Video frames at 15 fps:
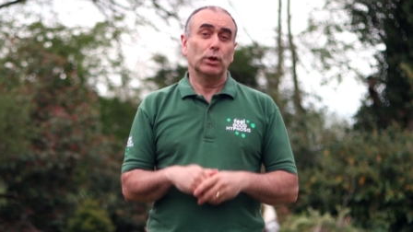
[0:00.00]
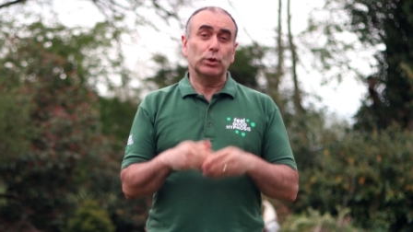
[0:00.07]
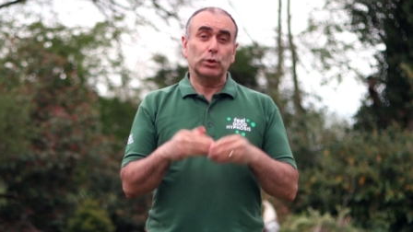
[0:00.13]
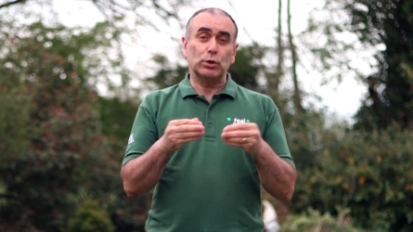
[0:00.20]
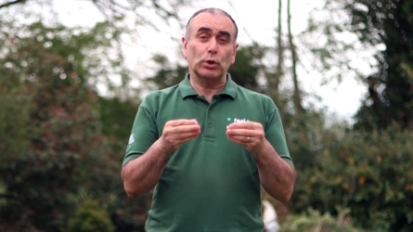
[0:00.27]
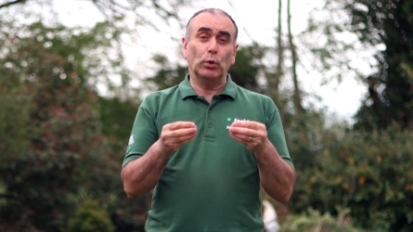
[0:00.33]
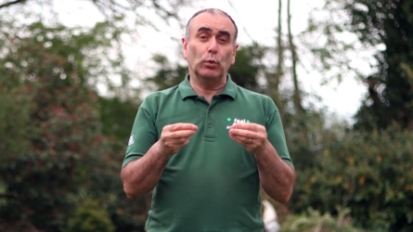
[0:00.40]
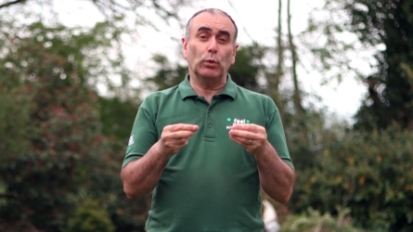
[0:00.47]

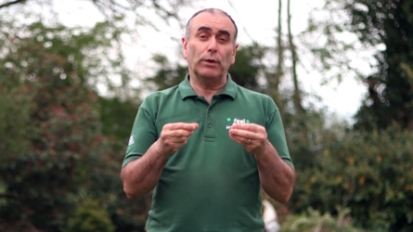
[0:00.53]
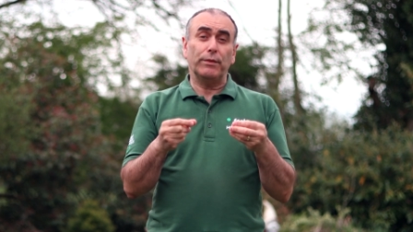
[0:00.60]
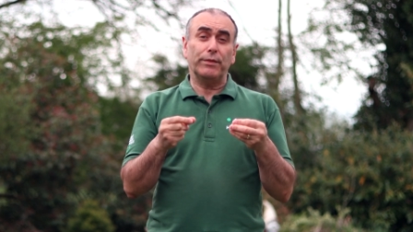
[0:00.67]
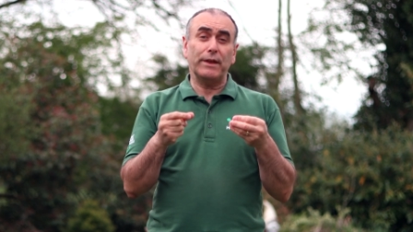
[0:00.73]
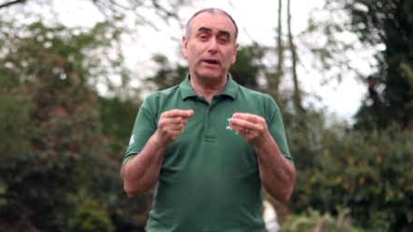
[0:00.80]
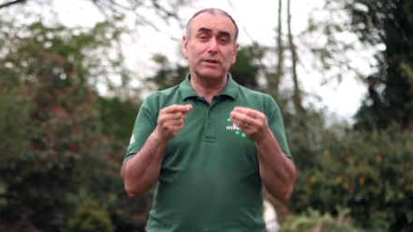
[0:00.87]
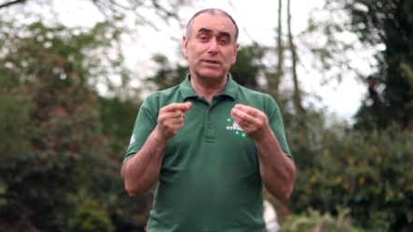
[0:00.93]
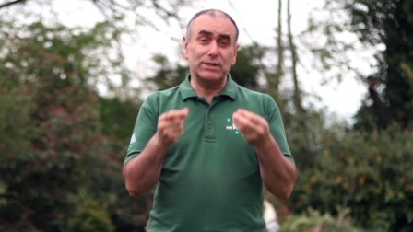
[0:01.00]
So
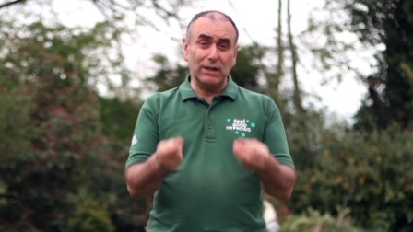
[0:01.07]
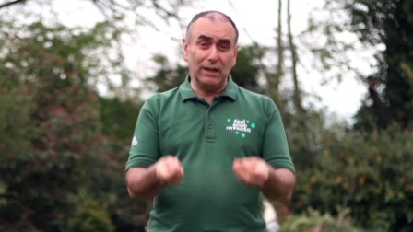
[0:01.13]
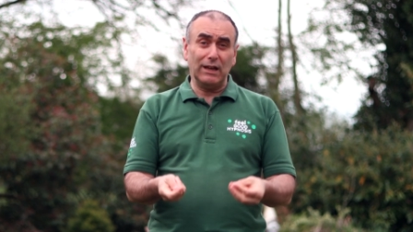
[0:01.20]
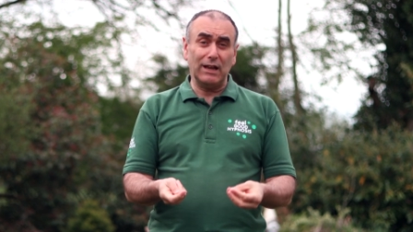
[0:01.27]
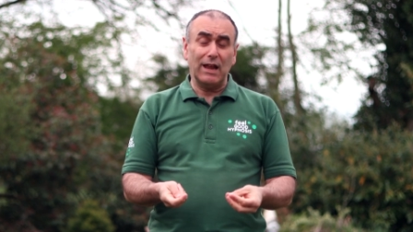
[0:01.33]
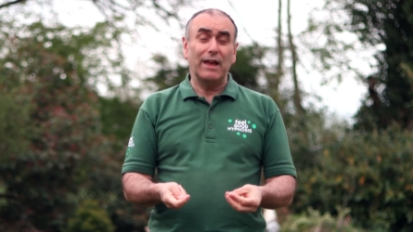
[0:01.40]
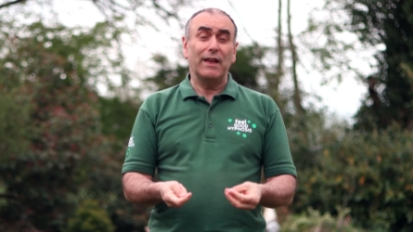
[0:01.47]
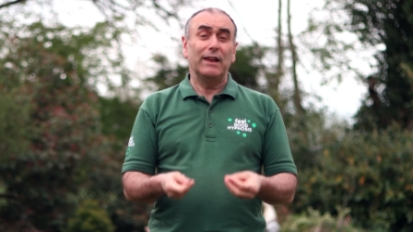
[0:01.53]
they're
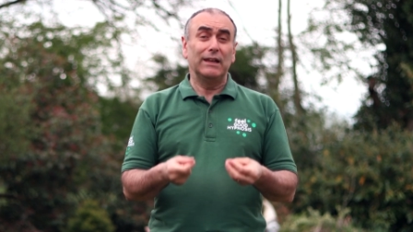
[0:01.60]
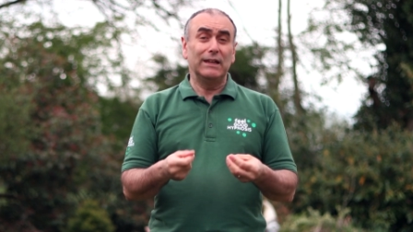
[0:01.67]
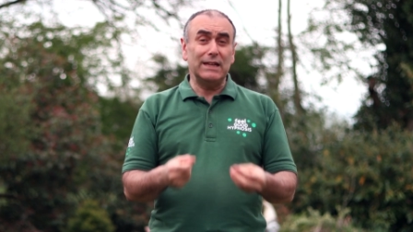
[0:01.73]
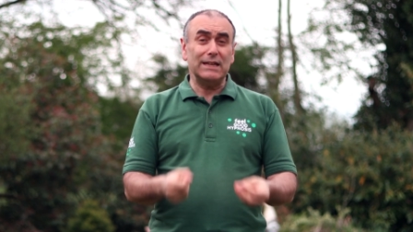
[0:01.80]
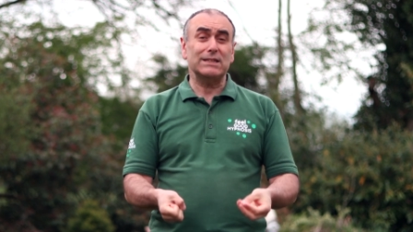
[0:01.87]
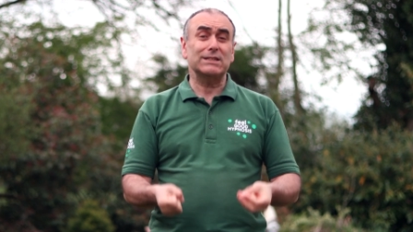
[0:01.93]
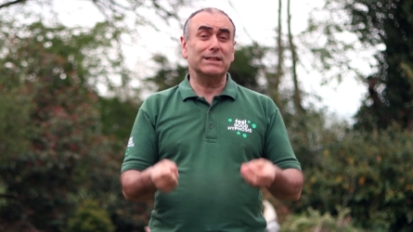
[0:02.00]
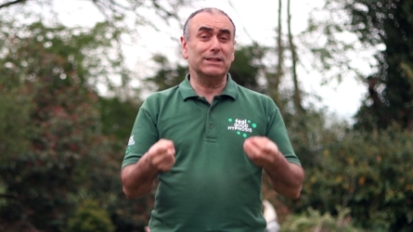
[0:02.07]
still
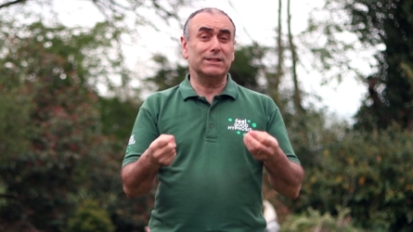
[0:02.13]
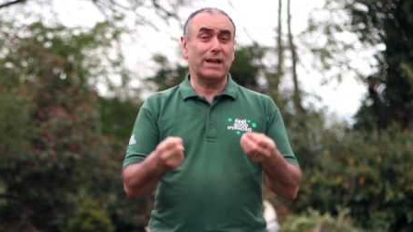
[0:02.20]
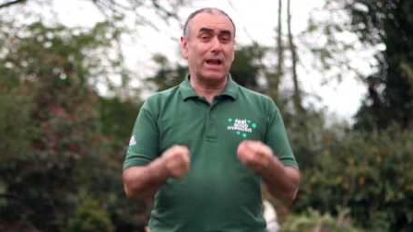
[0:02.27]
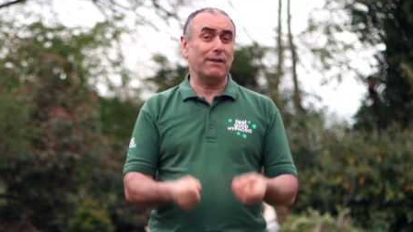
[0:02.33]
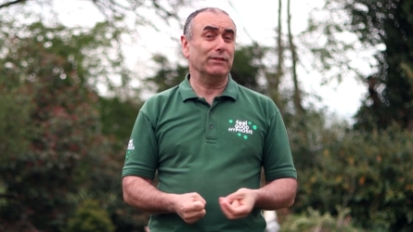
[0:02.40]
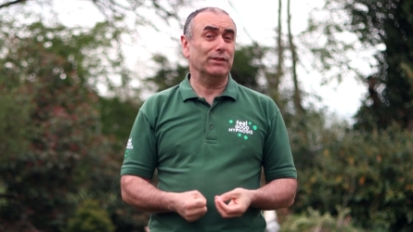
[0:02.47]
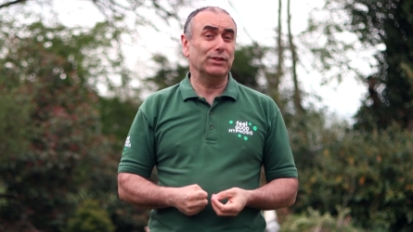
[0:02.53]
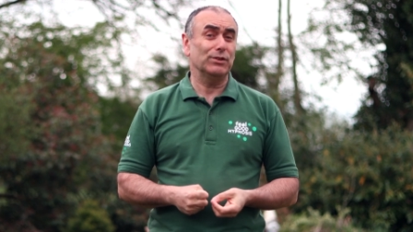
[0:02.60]
listening to
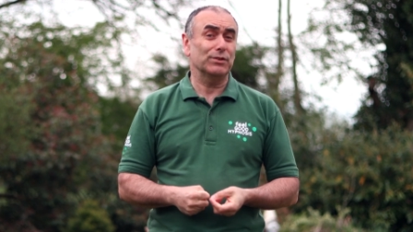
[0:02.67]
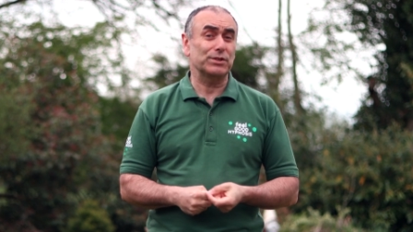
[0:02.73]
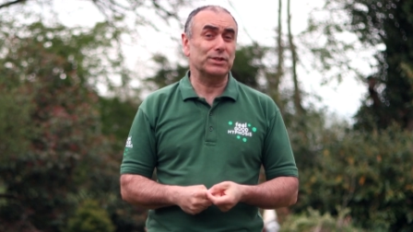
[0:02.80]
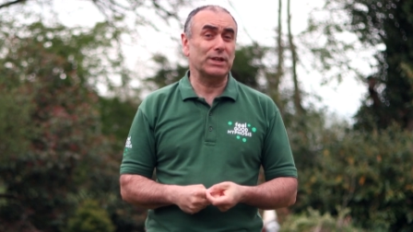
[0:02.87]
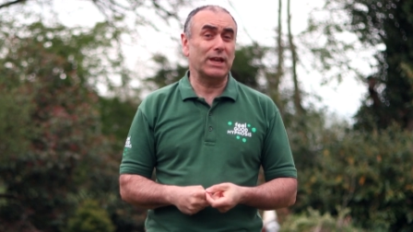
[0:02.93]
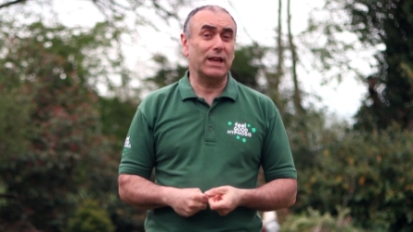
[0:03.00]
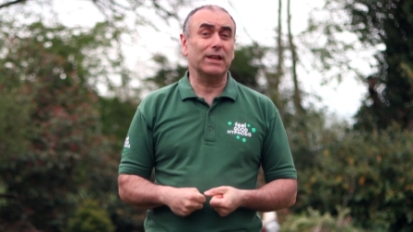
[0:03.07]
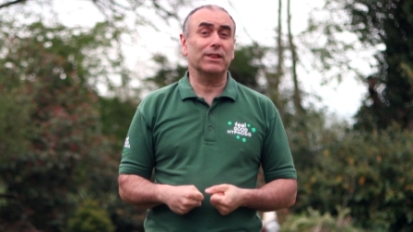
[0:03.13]
everything you're
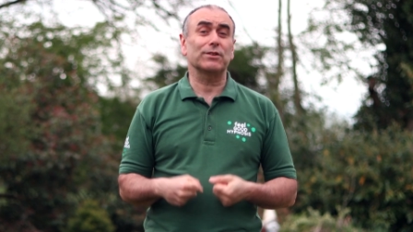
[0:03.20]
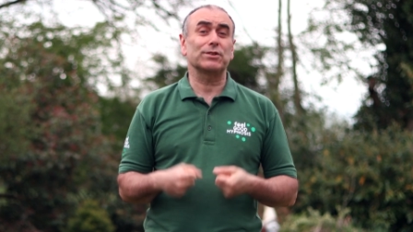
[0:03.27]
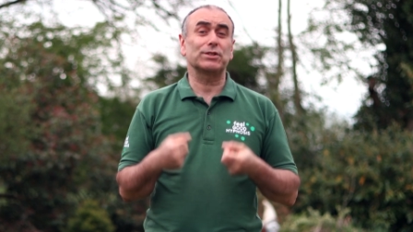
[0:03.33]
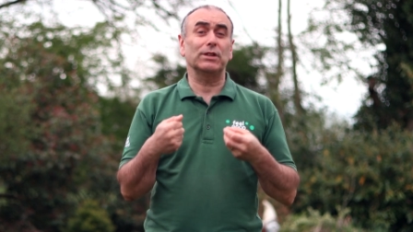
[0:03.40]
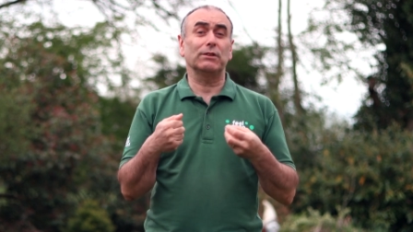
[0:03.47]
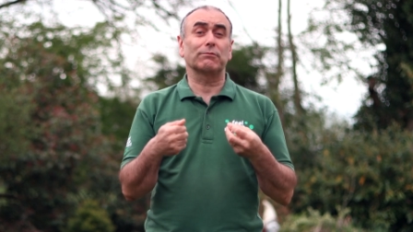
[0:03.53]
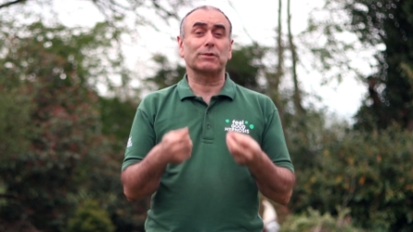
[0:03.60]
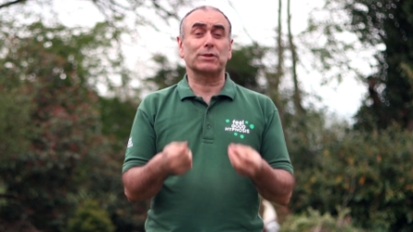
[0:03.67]
saying. They're
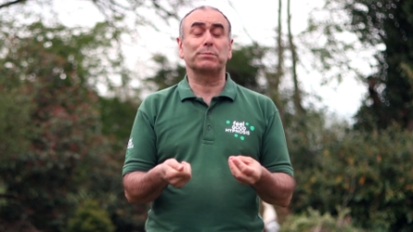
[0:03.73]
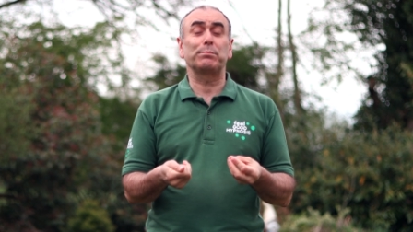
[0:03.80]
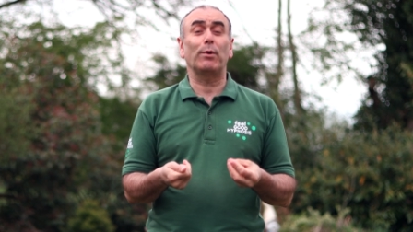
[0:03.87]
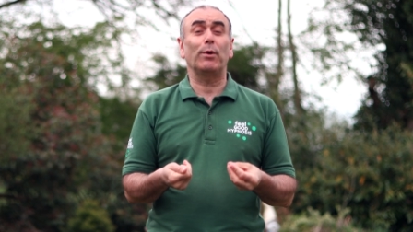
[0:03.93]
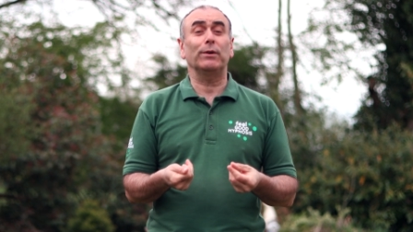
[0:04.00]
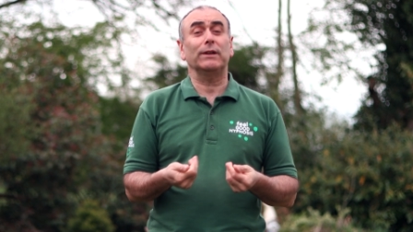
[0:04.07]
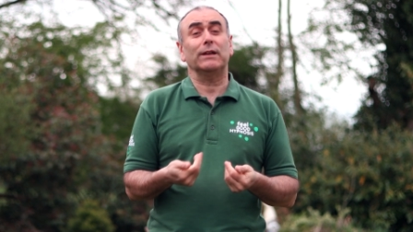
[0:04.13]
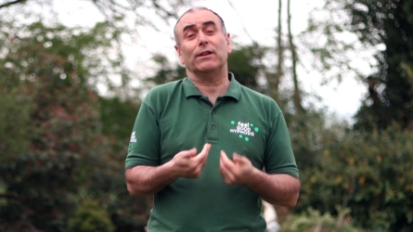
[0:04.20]
still
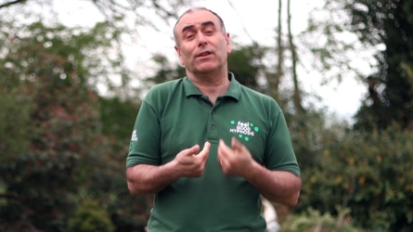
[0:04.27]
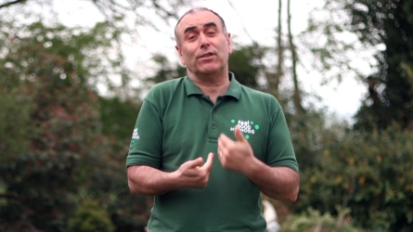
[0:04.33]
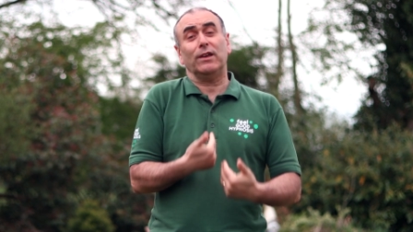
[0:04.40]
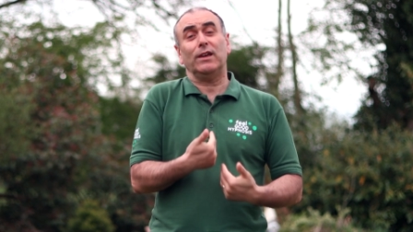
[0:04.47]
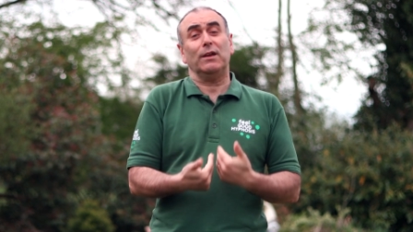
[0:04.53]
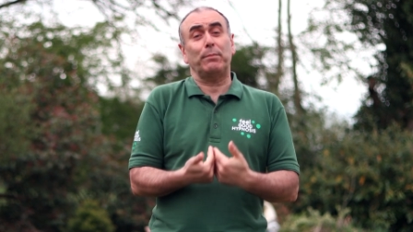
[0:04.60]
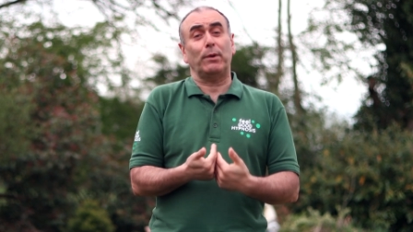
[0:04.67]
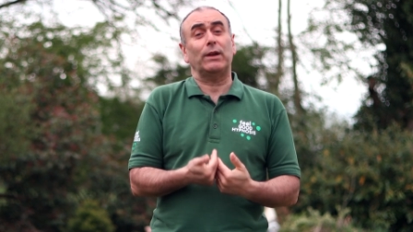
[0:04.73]
responding and
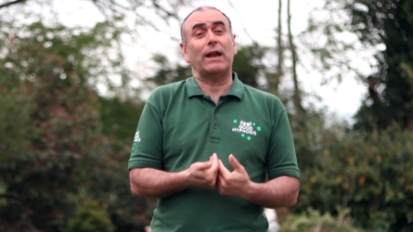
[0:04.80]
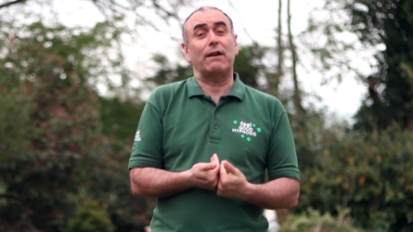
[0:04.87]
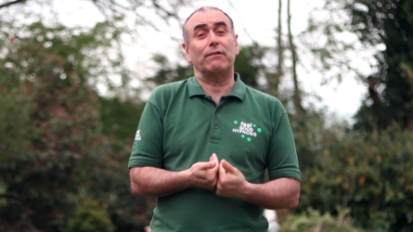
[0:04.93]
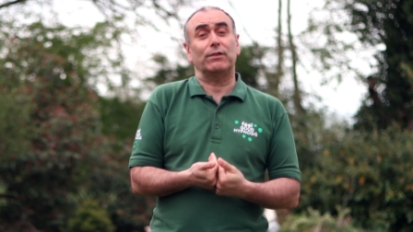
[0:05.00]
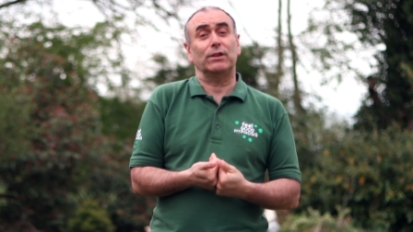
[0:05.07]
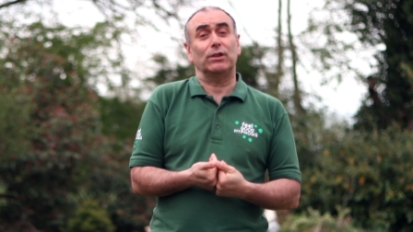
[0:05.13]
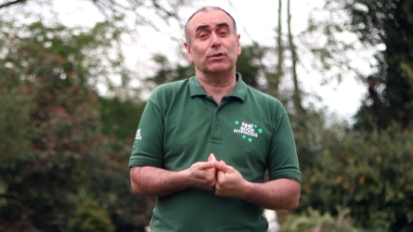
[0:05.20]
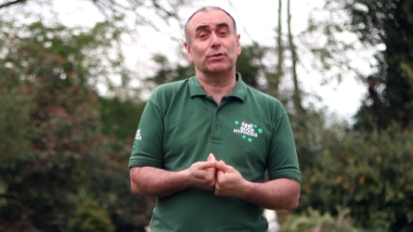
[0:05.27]
thinking about
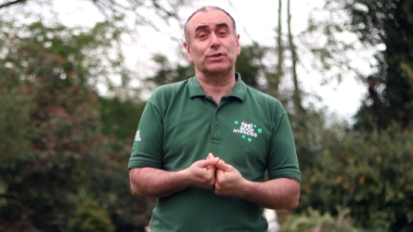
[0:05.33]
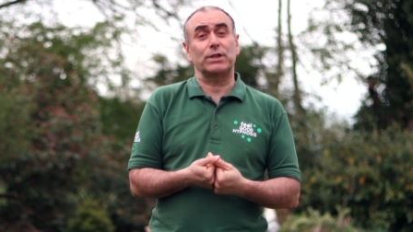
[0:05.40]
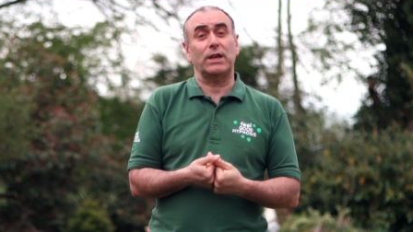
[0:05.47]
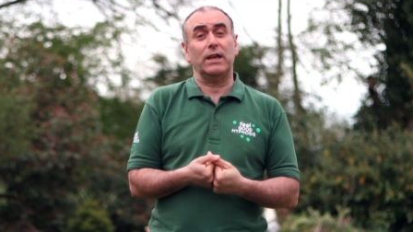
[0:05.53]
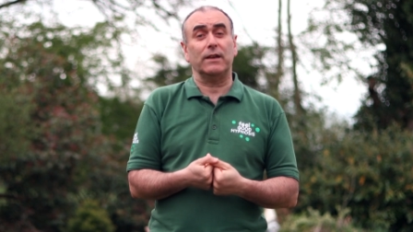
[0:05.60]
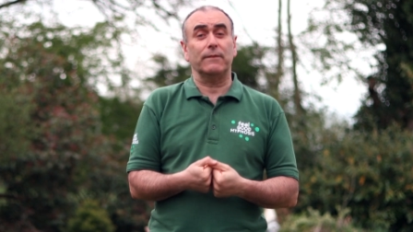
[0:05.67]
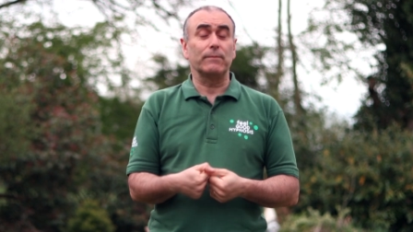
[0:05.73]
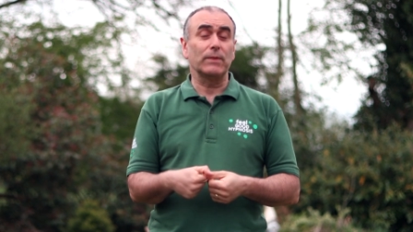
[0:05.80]
everything you're
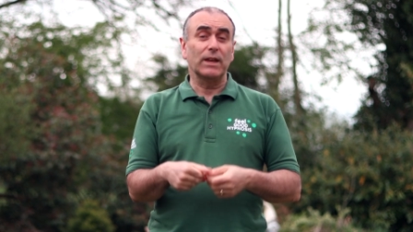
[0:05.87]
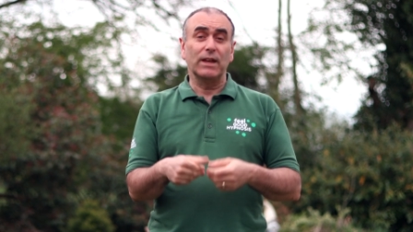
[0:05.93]
saying.